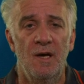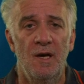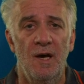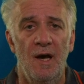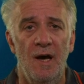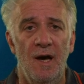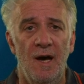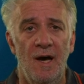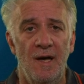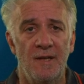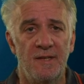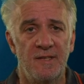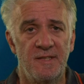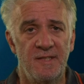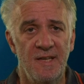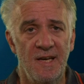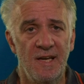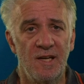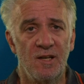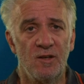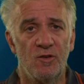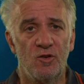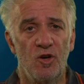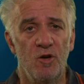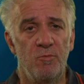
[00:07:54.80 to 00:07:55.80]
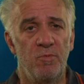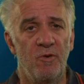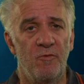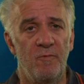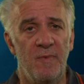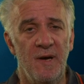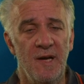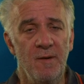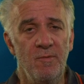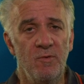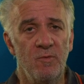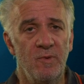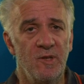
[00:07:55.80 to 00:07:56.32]
The second group of
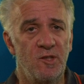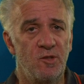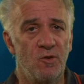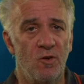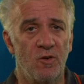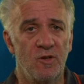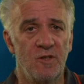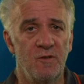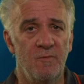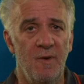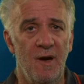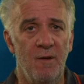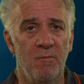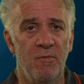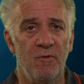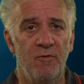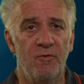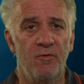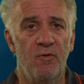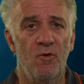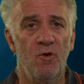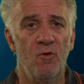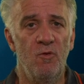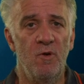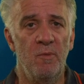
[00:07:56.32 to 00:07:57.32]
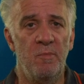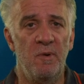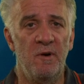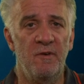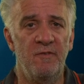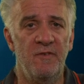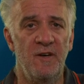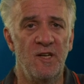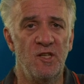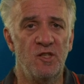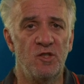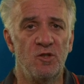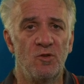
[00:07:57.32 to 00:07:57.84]
people we talked about before were
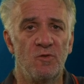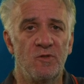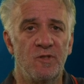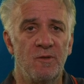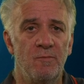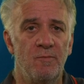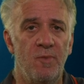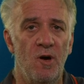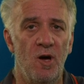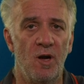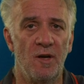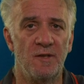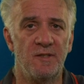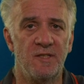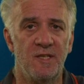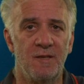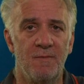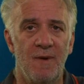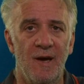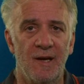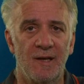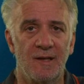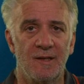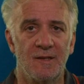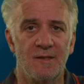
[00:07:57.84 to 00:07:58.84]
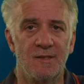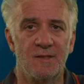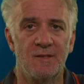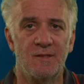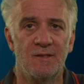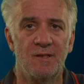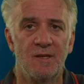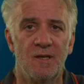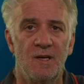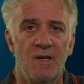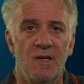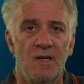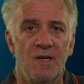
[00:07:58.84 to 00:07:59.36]
professionals and policymakers.
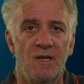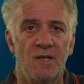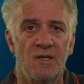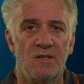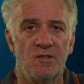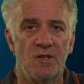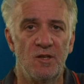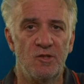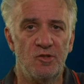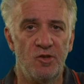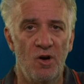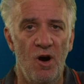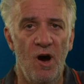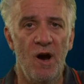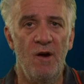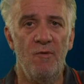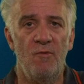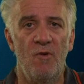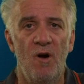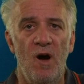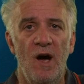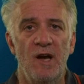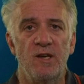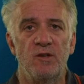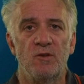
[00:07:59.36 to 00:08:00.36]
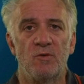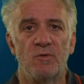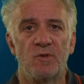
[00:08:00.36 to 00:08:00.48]
So try and write your